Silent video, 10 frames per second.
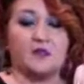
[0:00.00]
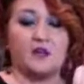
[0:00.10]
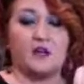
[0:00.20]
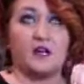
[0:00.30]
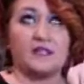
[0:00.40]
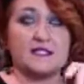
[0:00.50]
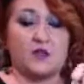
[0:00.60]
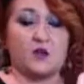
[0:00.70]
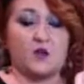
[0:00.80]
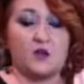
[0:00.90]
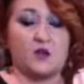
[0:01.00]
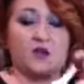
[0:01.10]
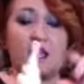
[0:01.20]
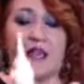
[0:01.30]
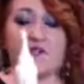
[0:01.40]
or I guess a quarter
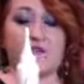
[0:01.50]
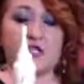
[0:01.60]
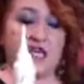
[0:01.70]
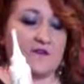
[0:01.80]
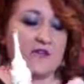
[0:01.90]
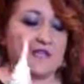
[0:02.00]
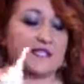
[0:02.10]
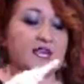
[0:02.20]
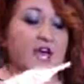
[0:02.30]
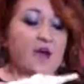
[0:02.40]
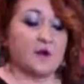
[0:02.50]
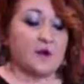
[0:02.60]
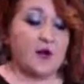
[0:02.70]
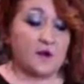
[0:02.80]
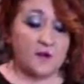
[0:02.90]
left of this. I'm going to
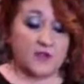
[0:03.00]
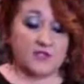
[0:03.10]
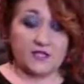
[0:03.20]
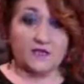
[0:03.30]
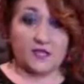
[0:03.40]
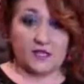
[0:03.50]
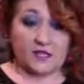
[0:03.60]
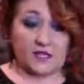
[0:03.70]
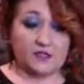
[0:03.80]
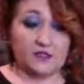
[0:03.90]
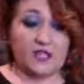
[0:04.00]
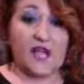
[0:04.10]
apply most of it on here.